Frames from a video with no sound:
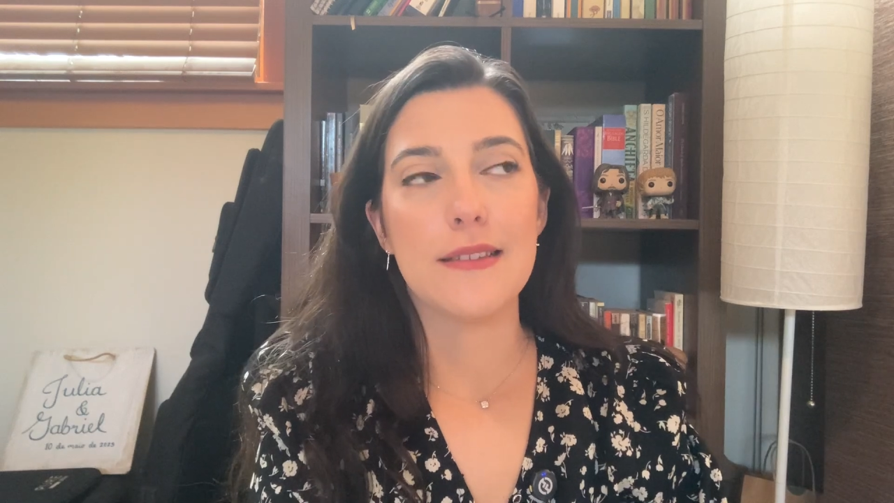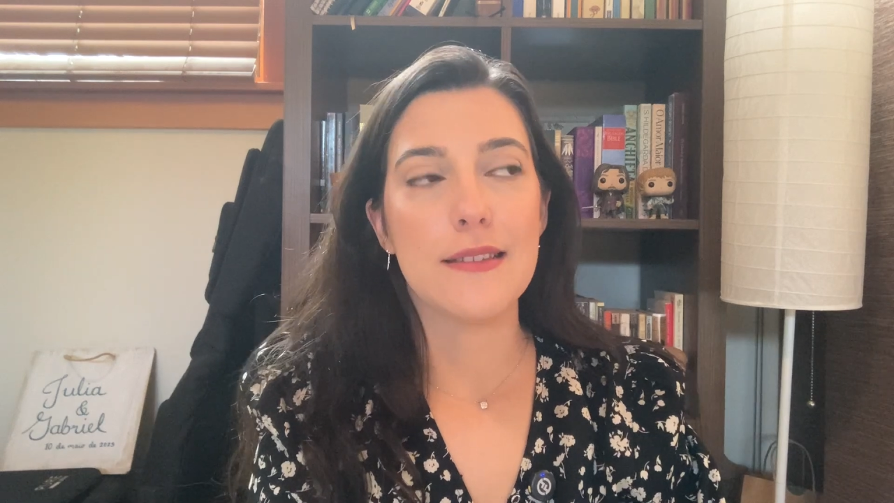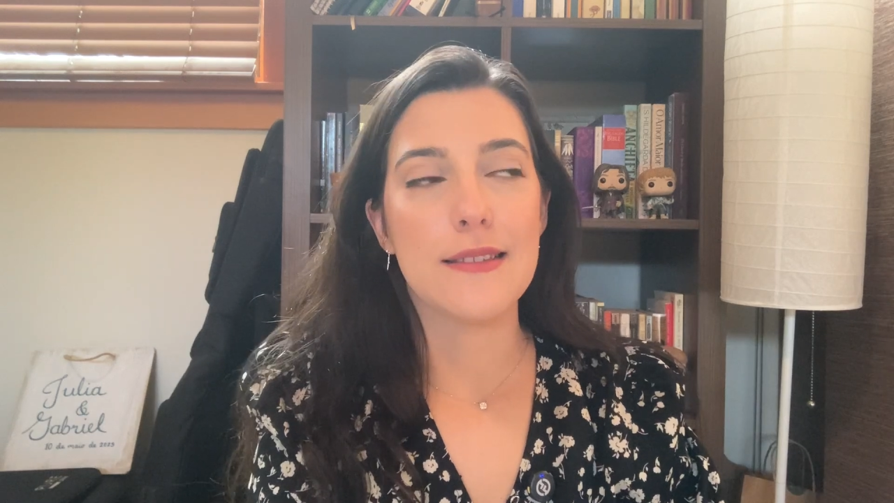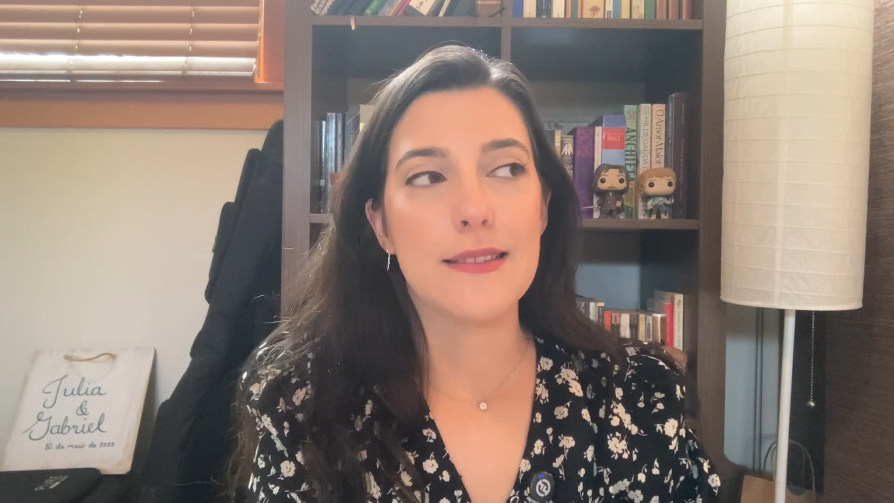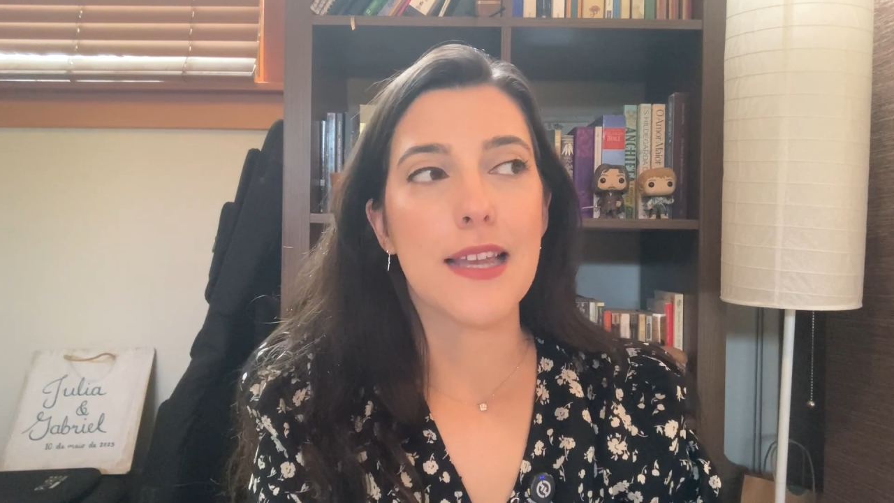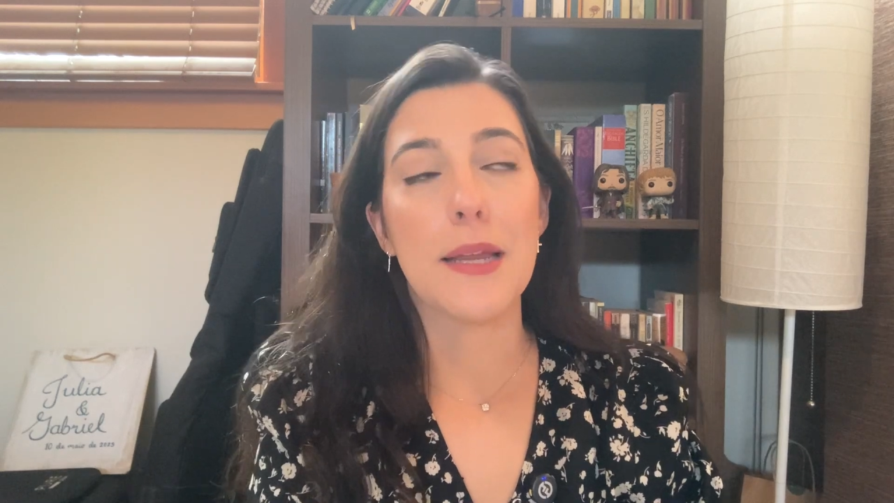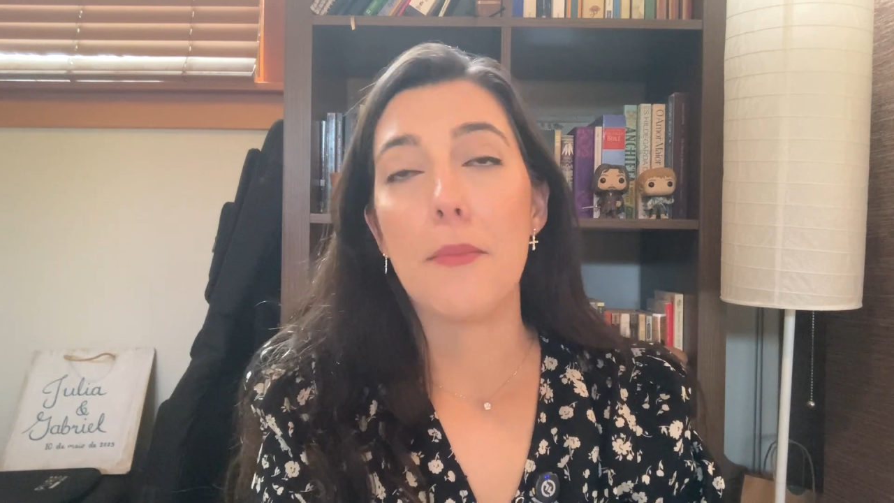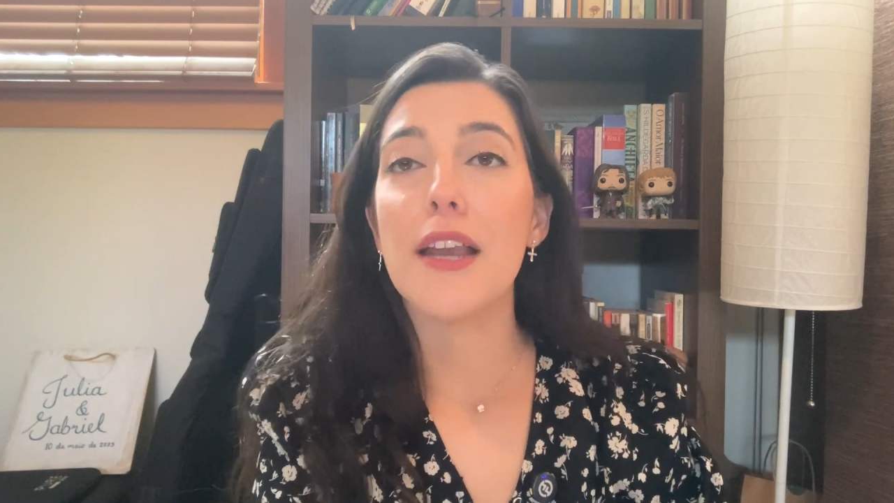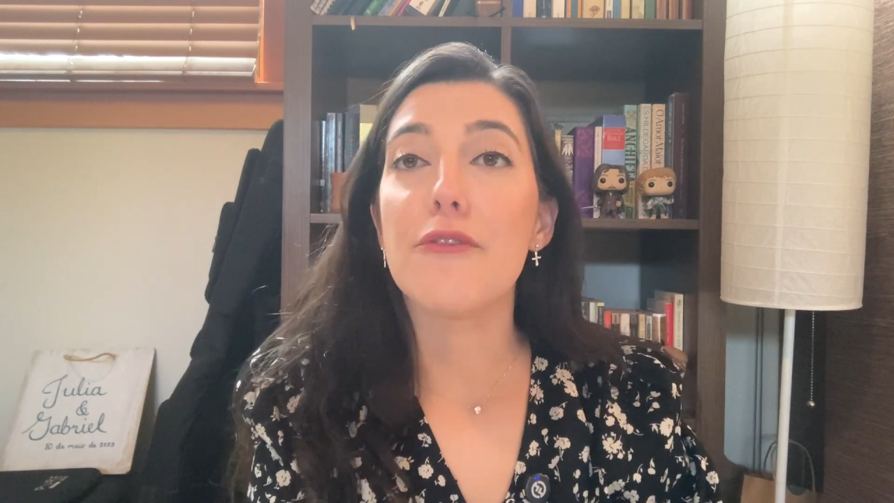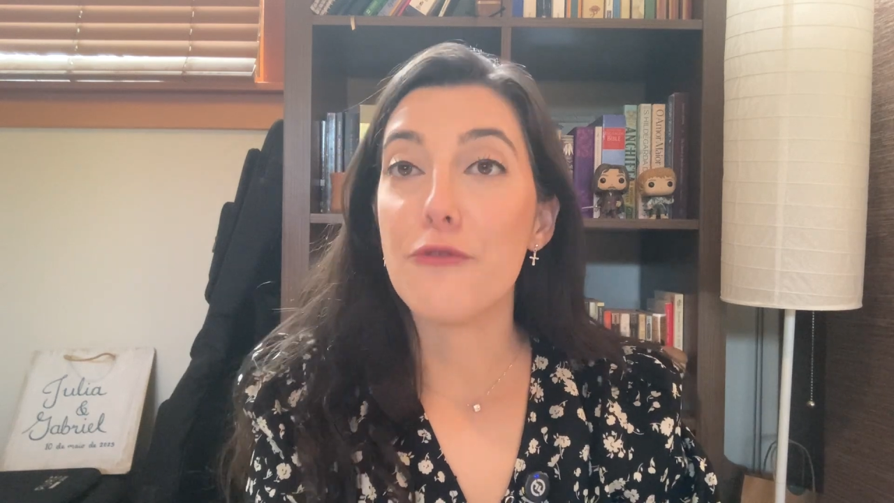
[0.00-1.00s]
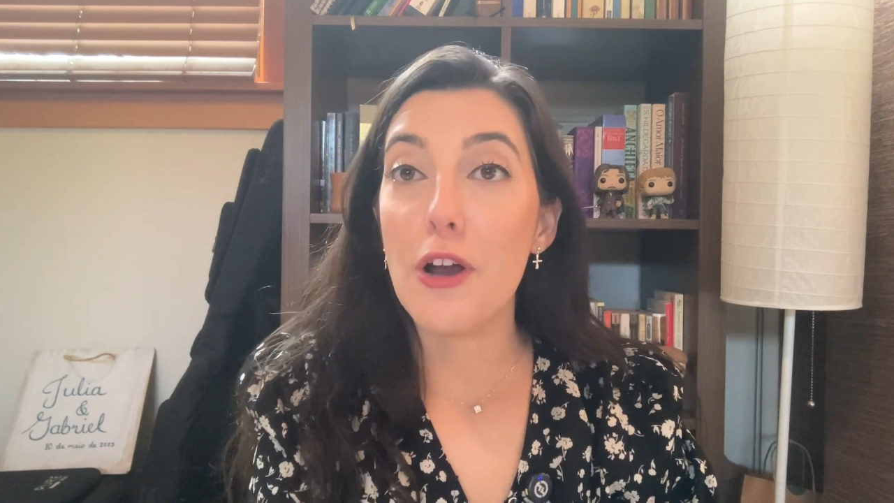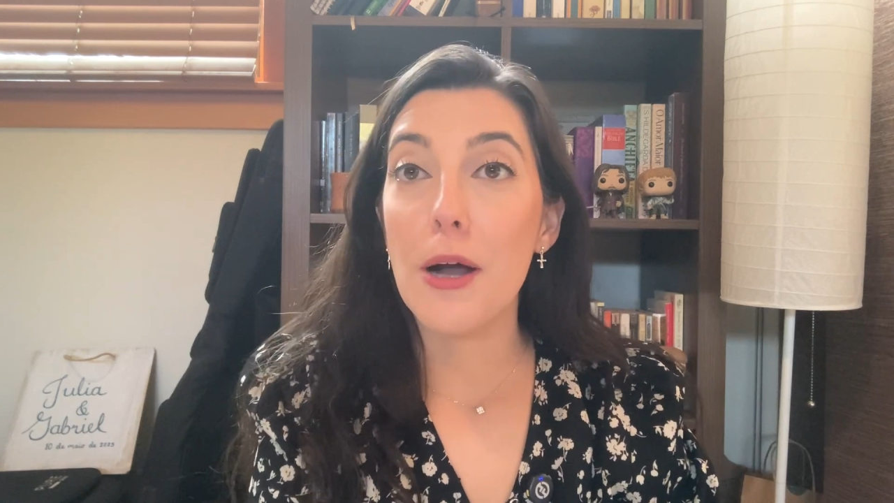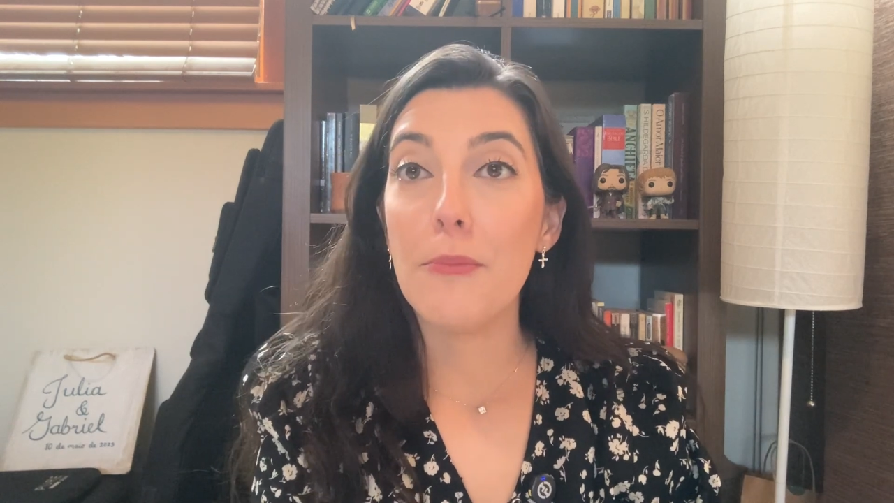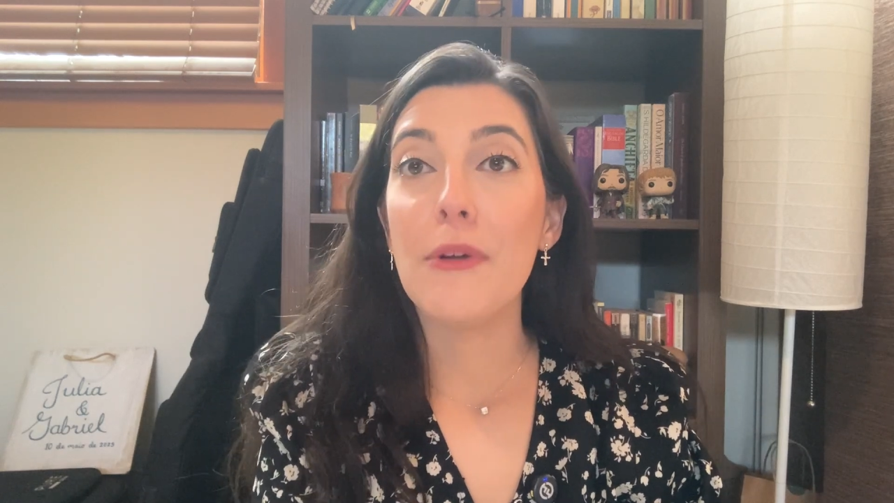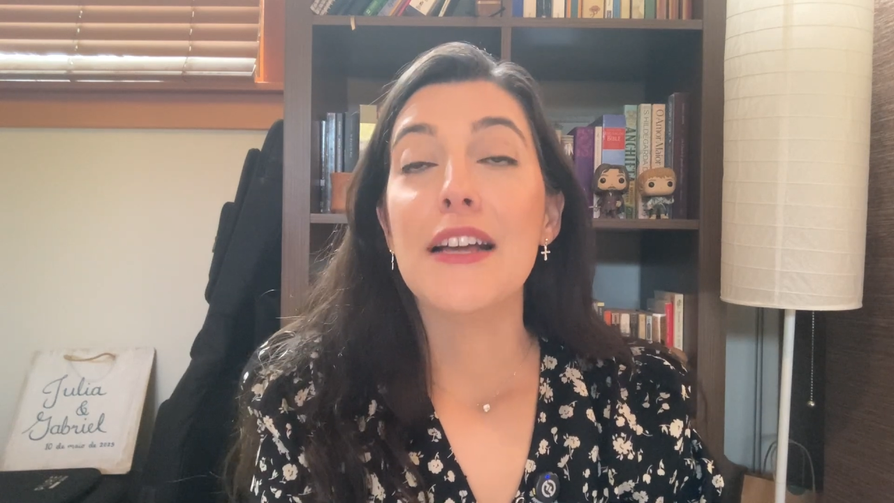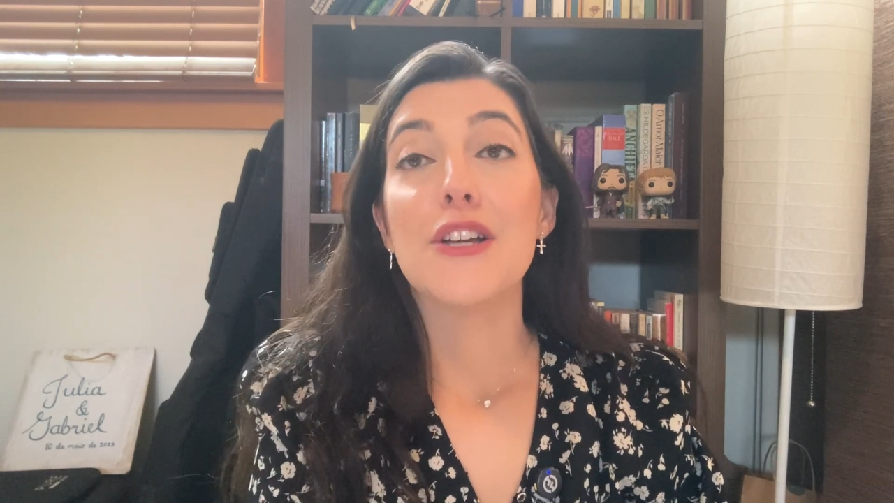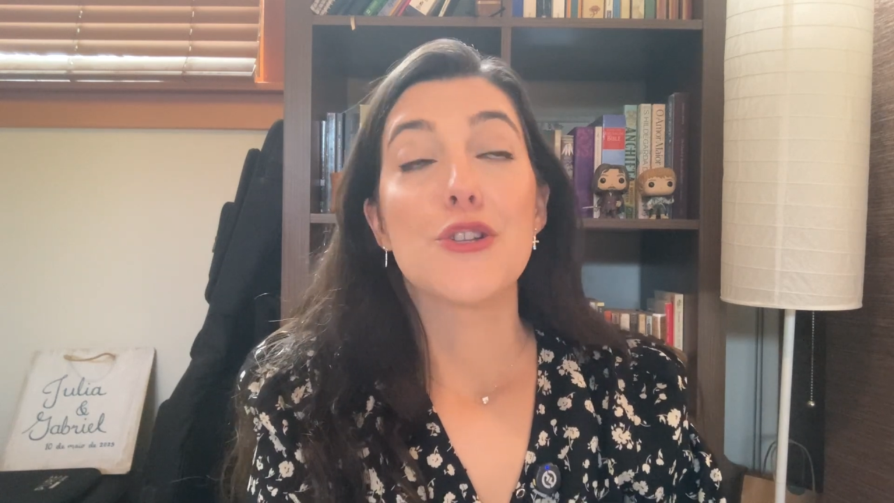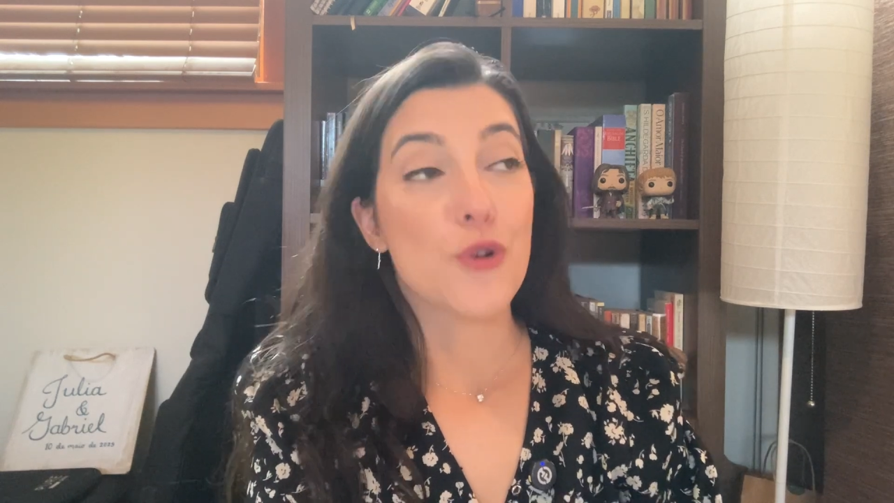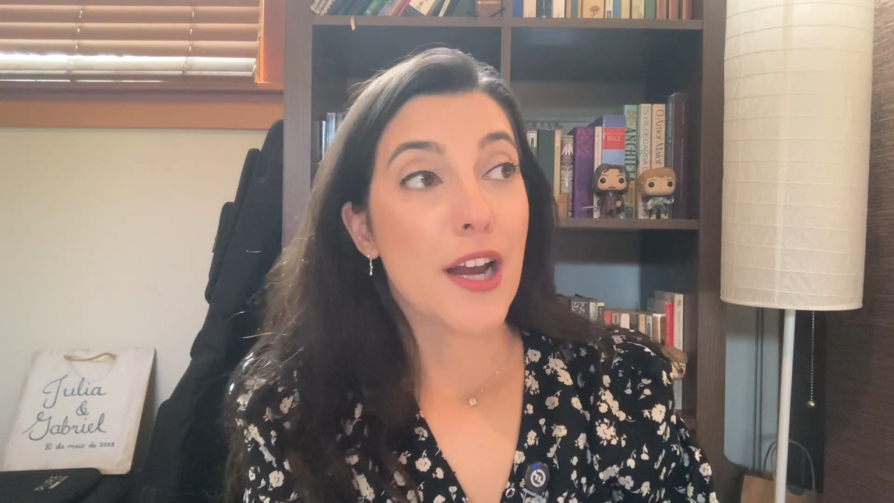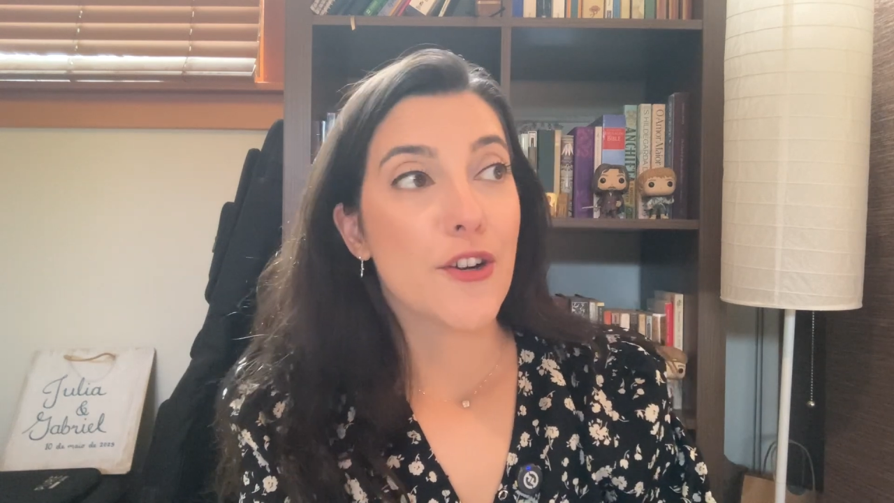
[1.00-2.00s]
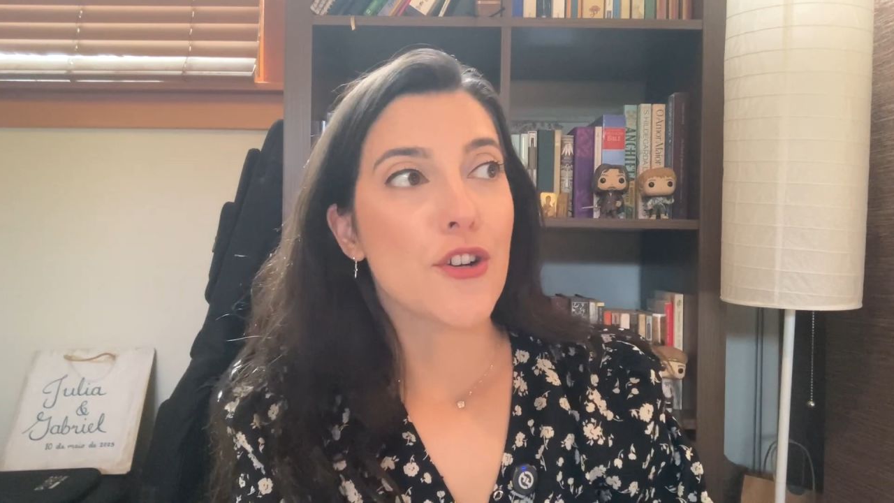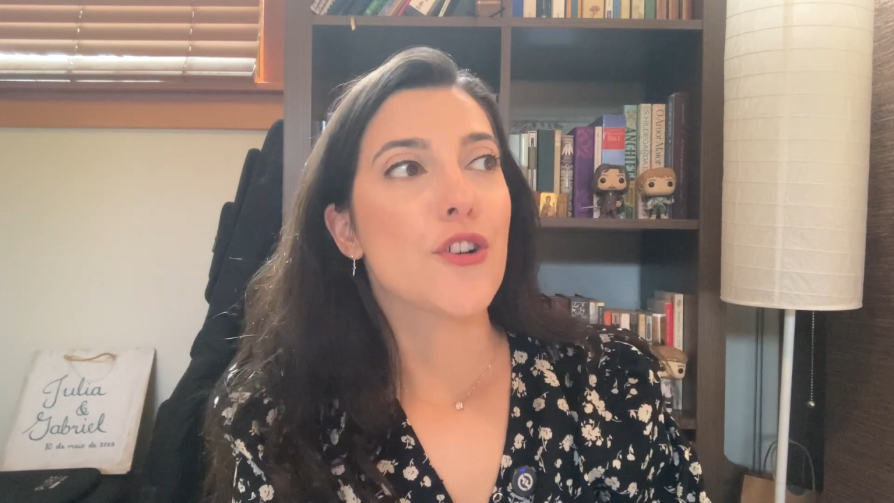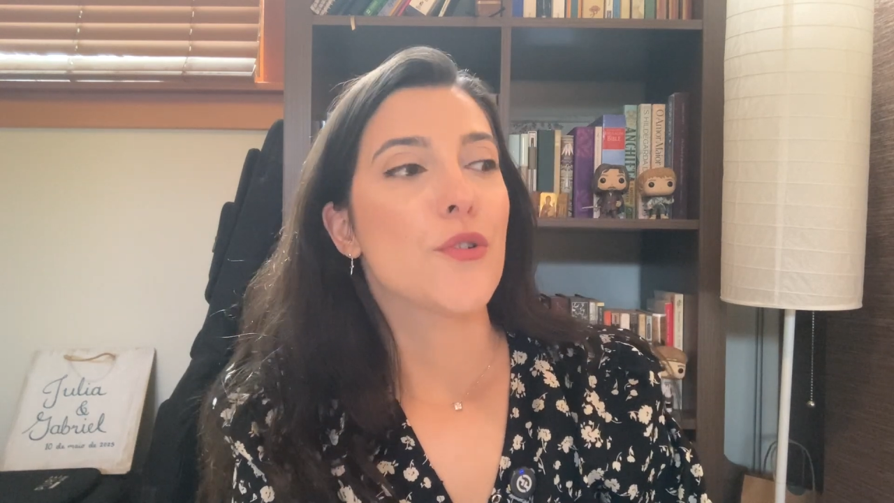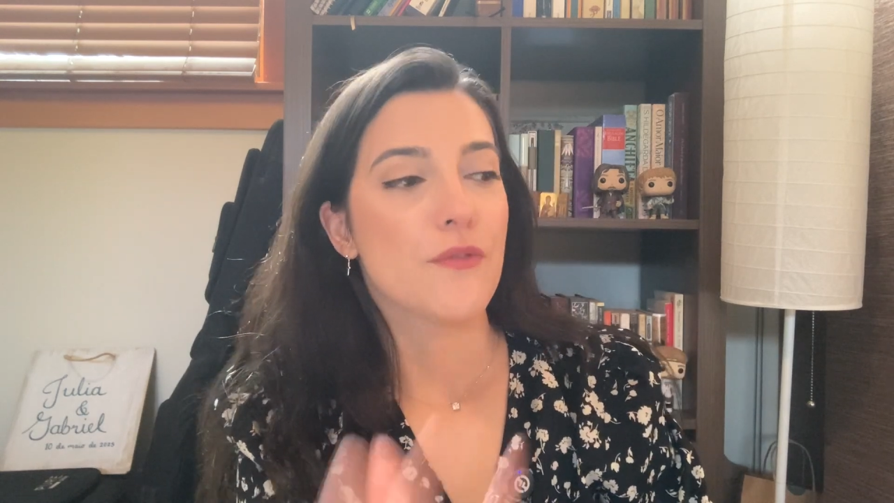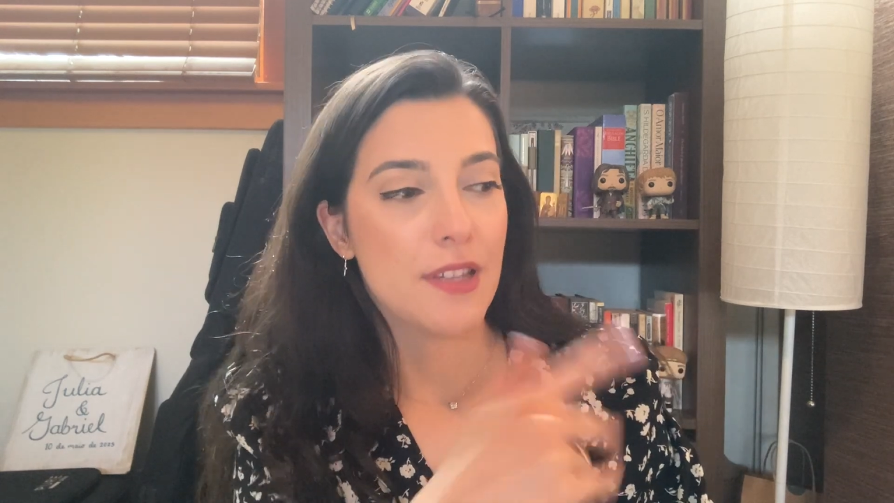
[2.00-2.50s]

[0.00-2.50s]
is getting money from Trenner,